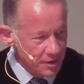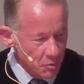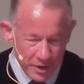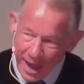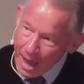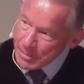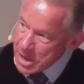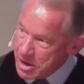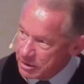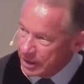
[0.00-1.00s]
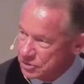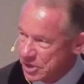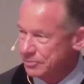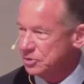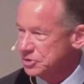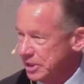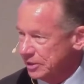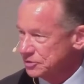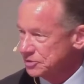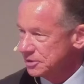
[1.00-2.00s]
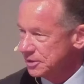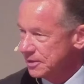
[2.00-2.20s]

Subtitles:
when I'm here in chapter 6?